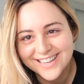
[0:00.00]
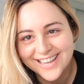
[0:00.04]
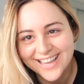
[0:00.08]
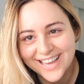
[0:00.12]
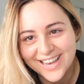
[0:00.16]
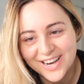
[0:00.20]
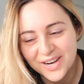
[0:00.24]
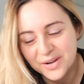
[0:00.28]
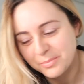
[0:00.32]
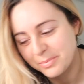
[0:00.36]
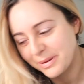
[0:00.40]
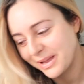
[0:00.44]

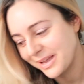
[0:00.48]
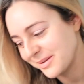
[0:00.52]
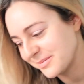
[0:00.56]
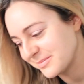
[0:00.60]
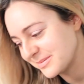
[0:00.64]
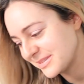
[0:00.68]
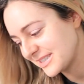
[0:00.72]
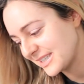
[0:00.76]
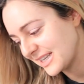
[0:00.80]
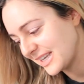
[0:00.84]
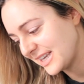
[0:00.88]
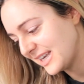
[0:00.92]
hello
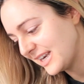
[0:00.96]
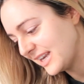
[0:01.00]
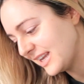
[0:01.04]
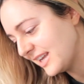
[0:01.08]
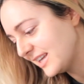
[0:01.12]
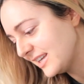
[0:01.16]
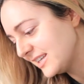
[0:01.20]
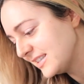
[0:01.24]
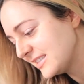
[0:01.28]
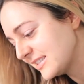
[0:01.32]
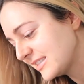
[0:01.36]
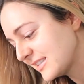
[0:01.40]
babes it
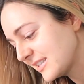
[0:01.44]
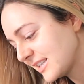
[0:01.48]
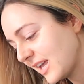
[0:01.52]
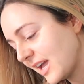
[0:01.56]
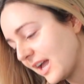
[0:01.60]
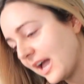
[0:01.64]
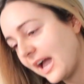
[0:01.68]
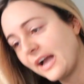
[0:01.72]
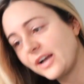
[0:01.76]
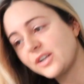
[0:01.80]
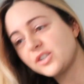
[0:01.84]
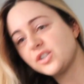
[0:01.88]
is
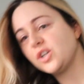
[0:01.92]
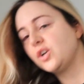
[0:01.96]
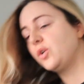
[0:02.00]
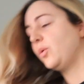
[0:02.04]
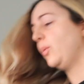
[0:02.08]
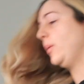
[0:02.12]
actually